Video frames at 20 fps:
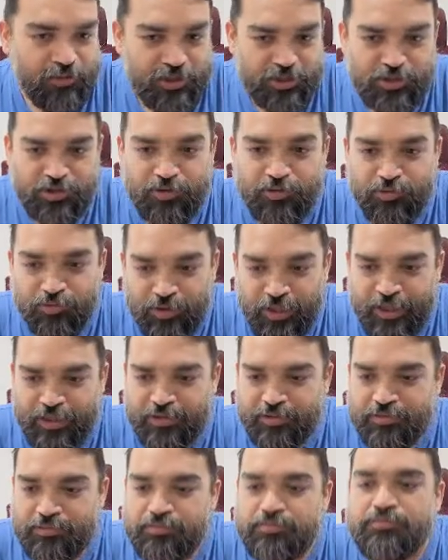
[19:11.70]
you do that,
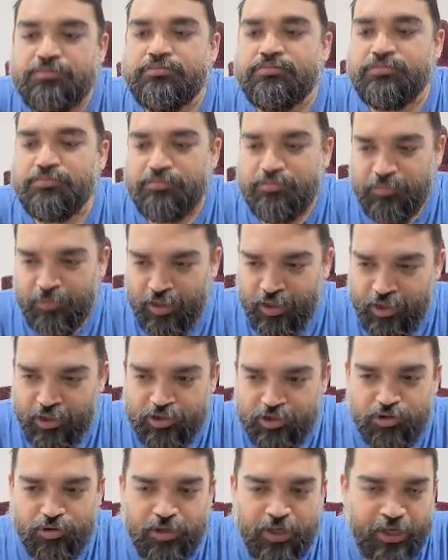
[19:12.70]
it should
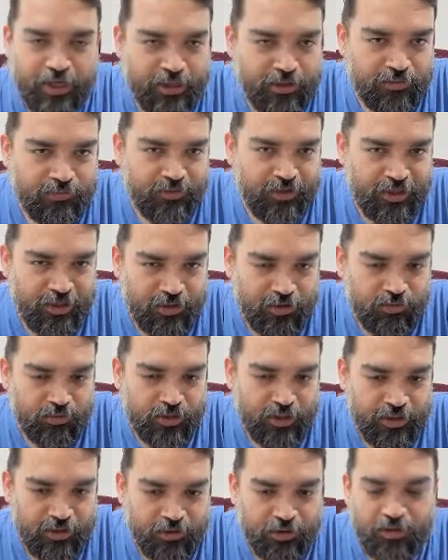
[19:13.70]
connect. We didn't do it
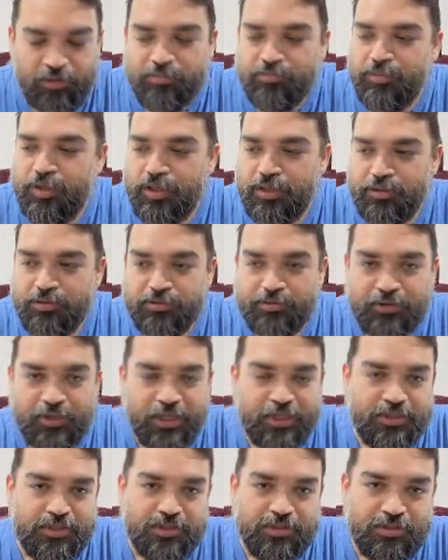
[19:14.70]
here, but
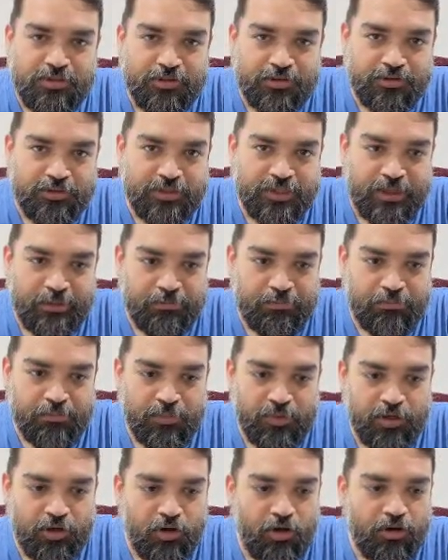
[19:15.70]
that's the step.
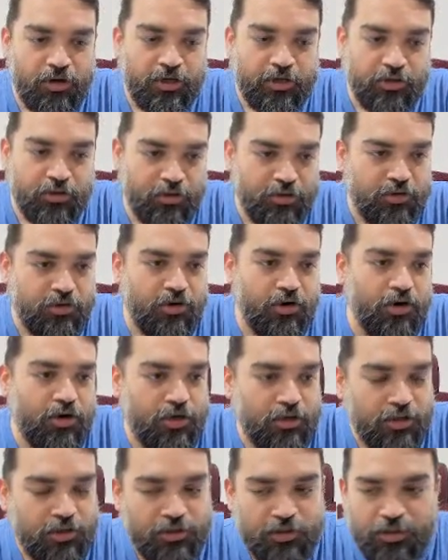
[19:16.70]
Log into your Claude
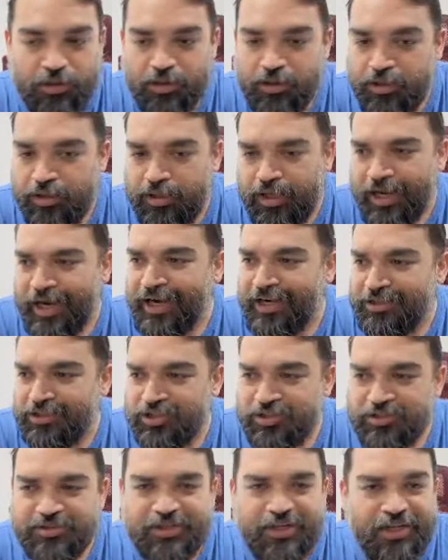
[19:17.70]
and just
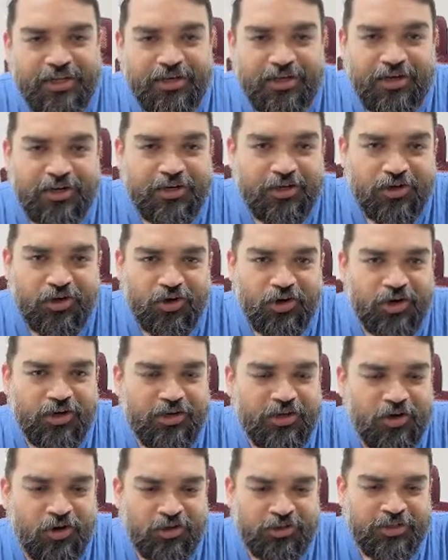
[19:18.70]
click connect Claude,
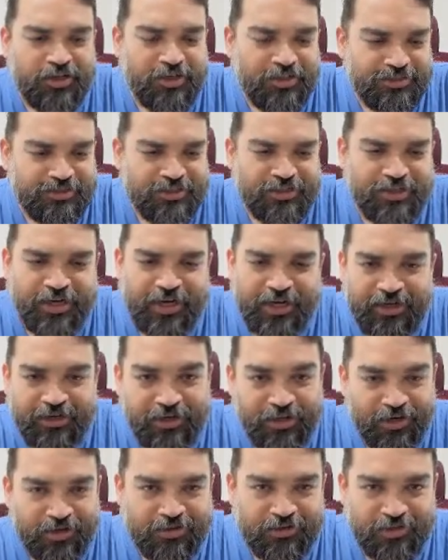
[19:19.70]
authorize it, and done.
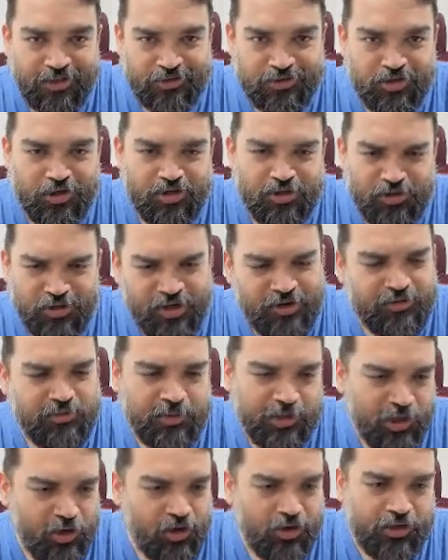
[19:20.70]
That's all. You'll have to be
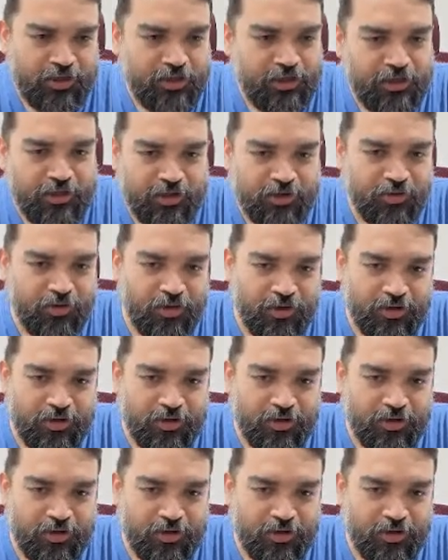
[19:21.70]
logged into your